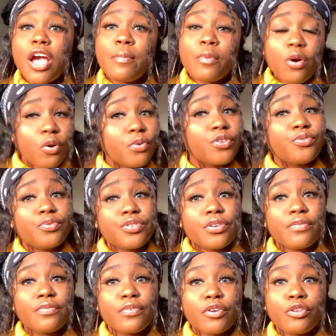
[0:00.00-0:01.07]
I'm always
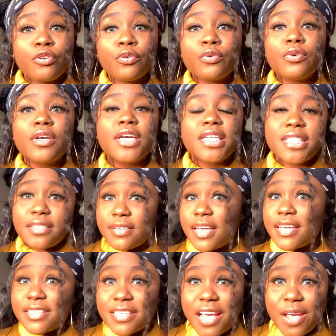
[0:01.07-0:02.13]
rooting for you. Till
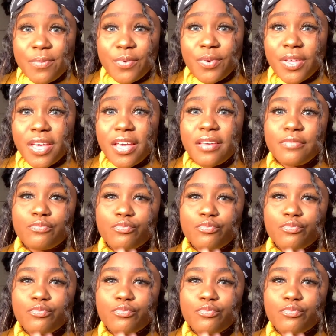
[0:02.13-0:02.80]
next time, okay?